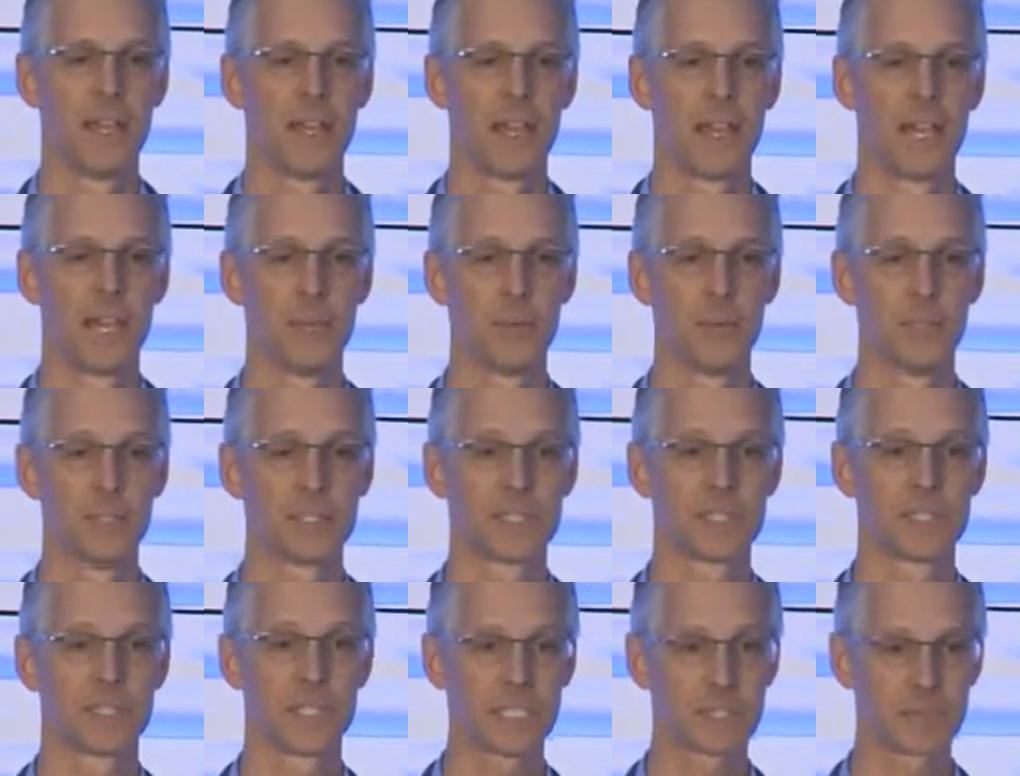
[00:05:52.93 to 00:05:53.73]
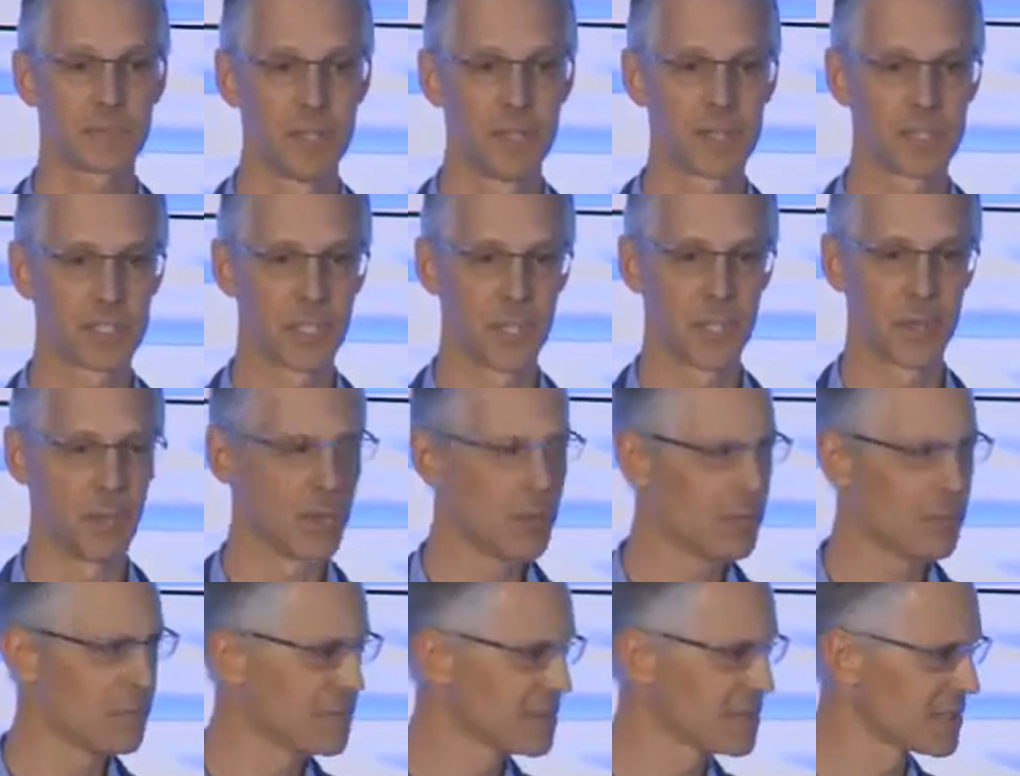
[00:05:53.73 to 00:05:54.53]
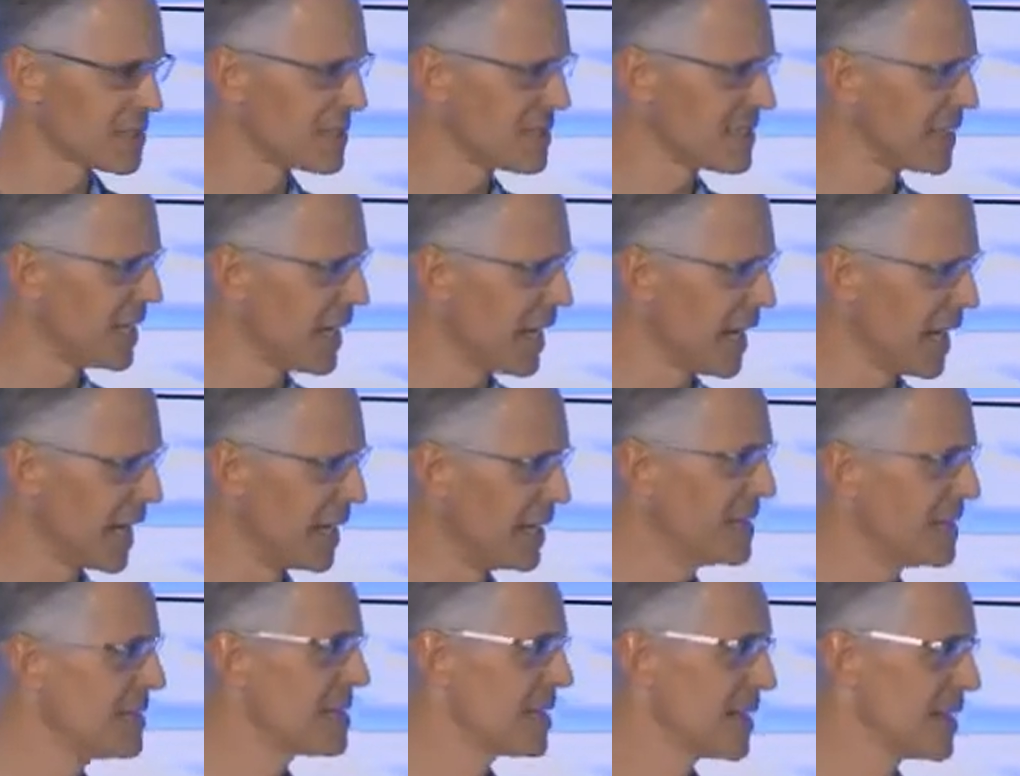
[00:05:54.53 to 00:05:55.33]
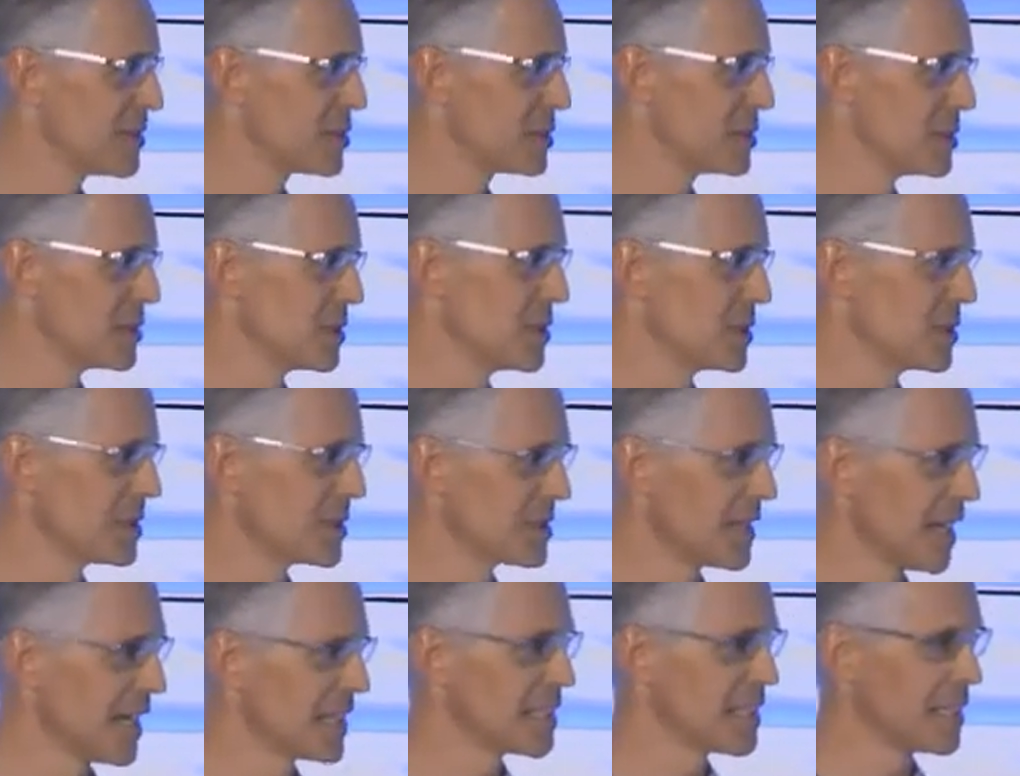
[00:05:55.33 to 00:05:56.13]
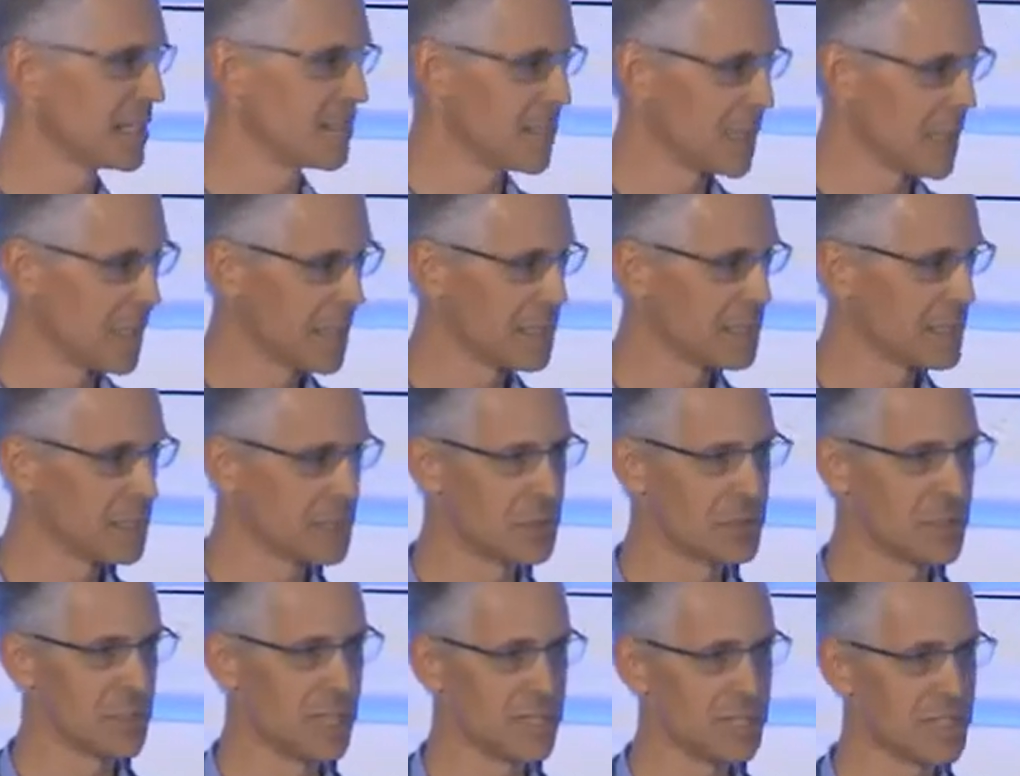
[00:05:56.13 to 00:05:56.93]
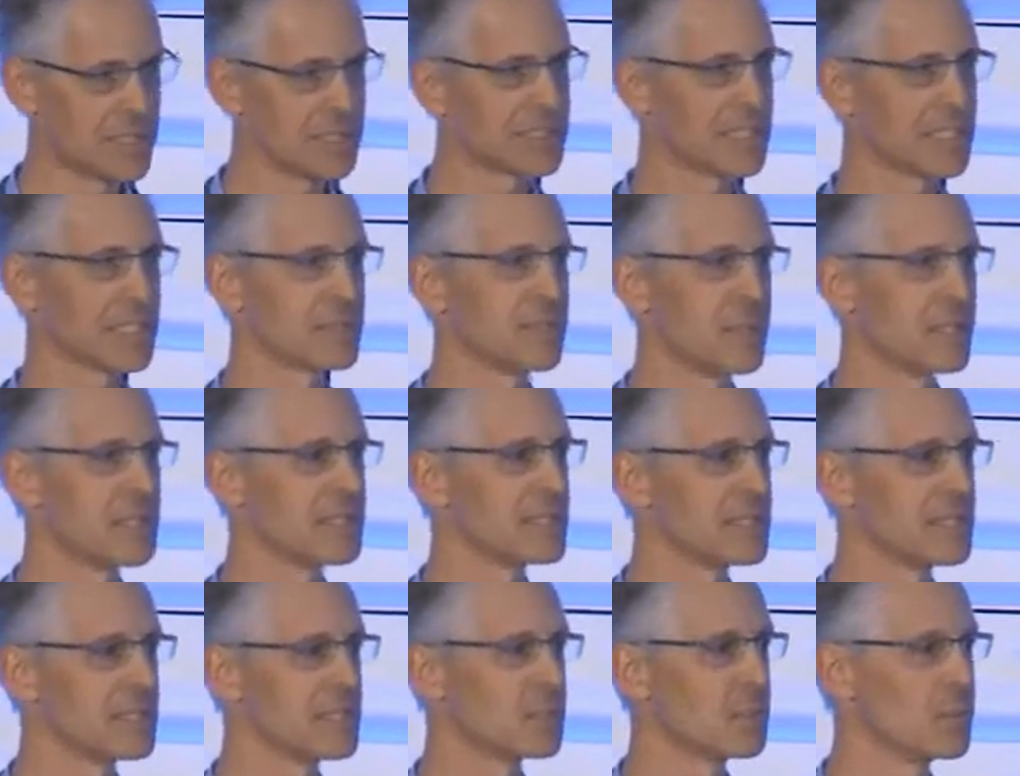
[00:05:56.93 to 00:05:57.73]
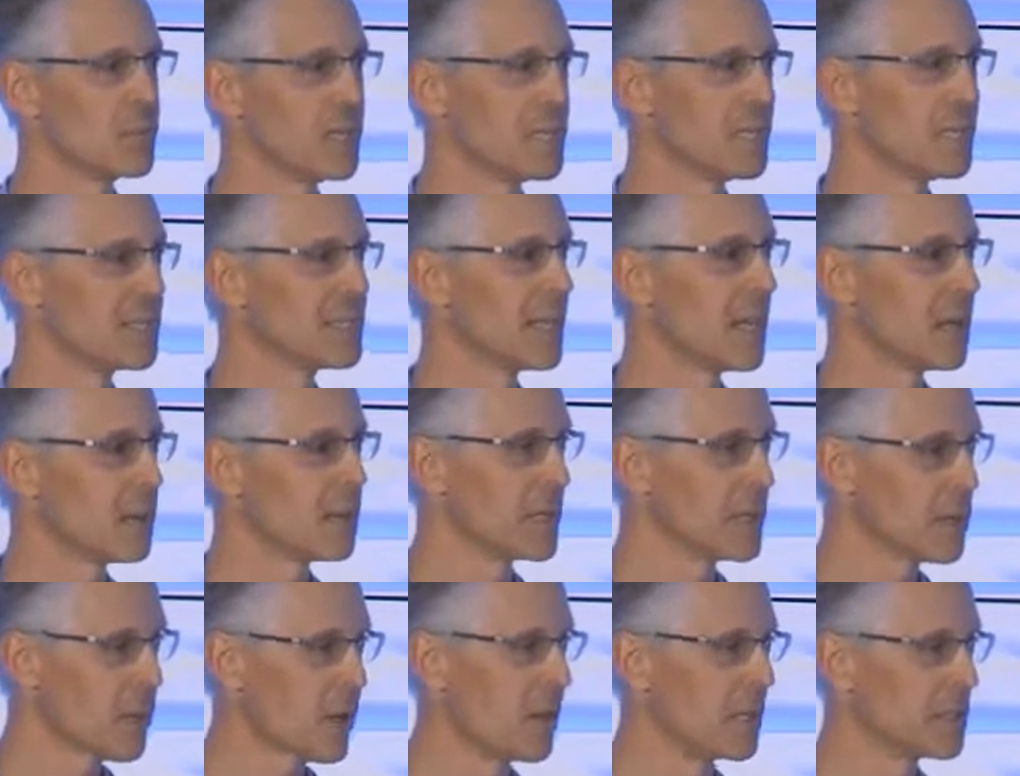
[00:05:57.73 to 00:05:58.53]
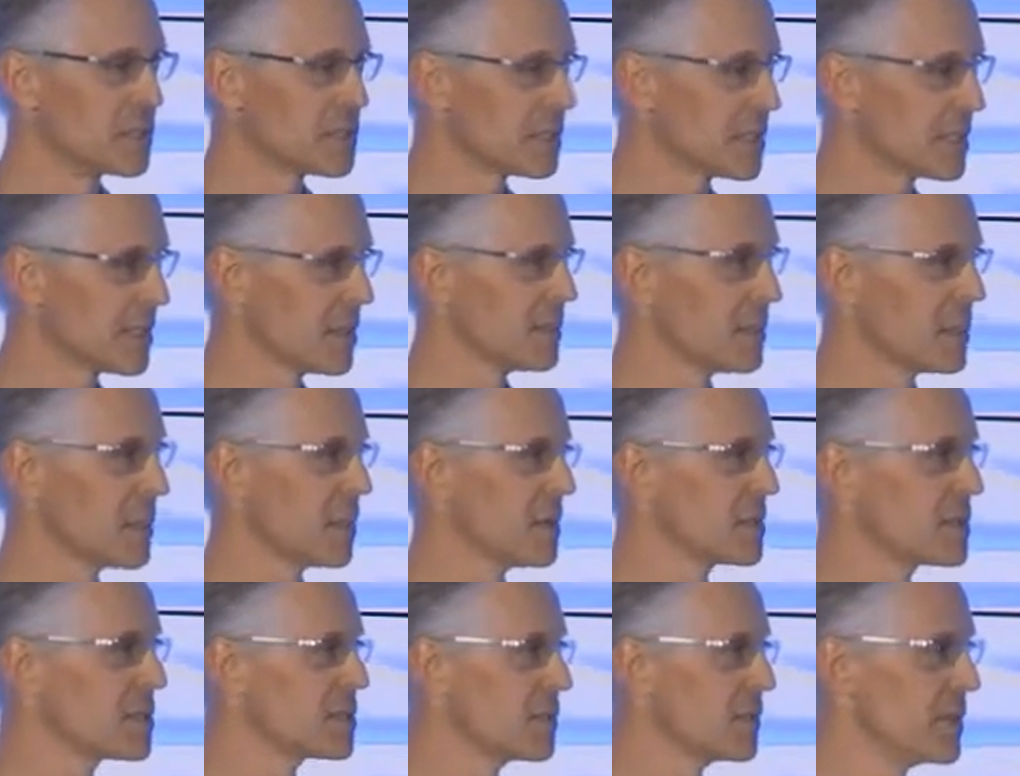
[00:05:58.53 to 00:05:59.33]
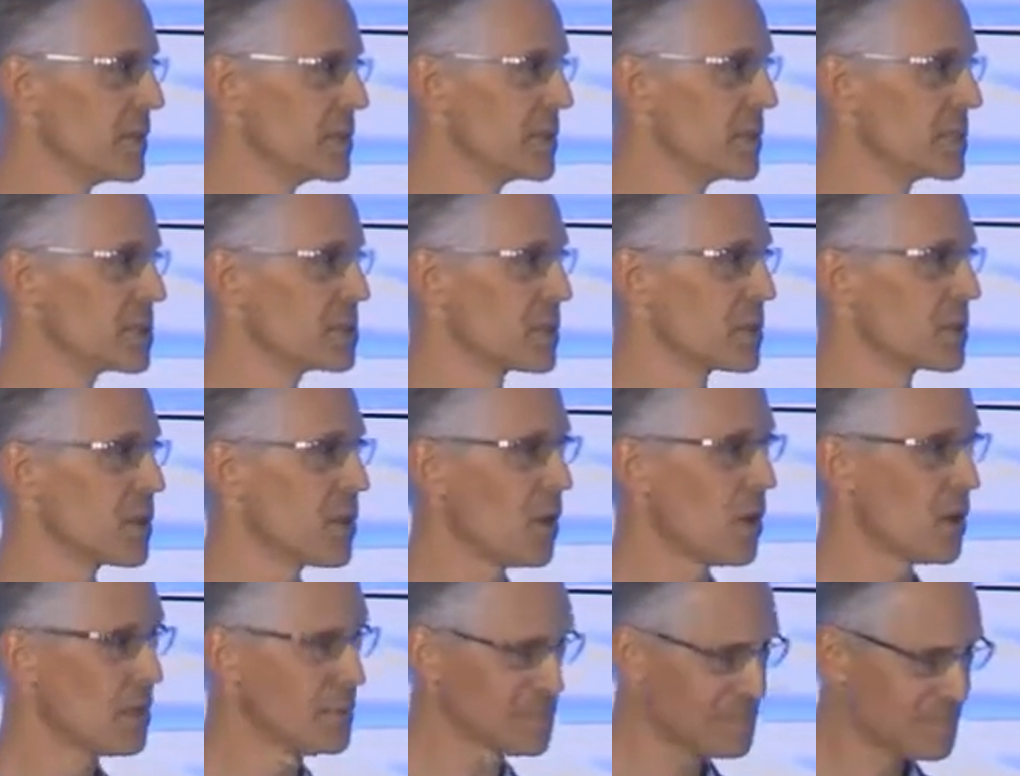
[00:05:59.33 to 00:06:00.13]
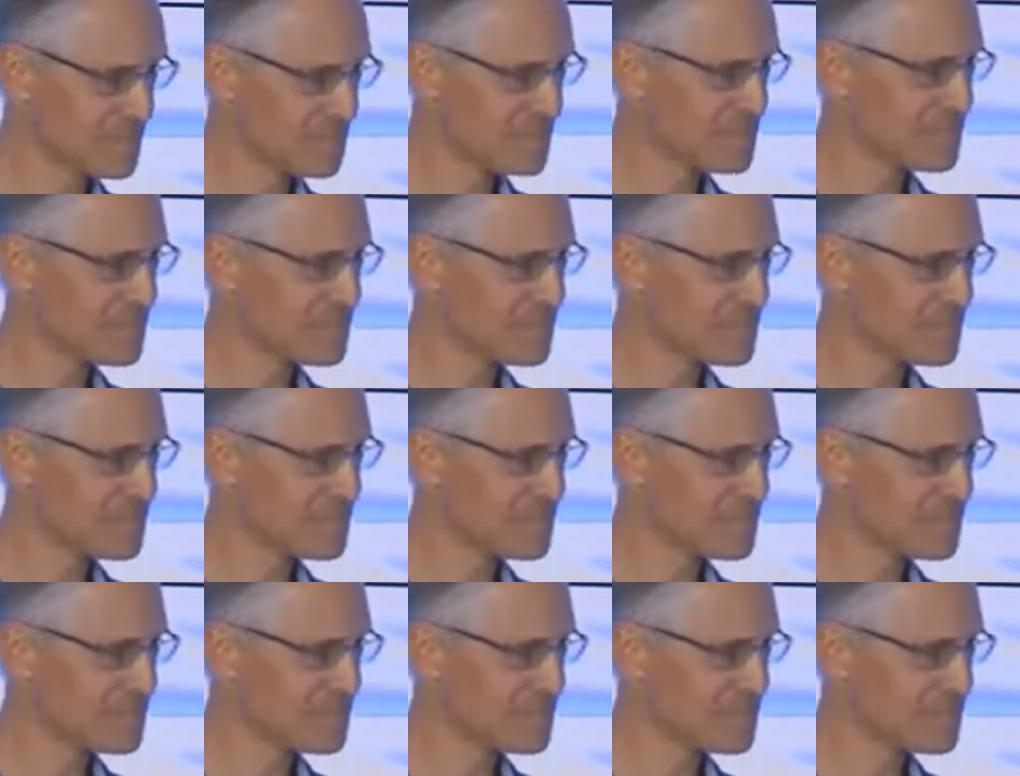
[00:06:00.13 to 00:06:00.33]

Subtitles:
And it was 6 months ago, almost today, I should know the exact date, but like literally I think 6 months this week that we launched. And we launched over at District Hall.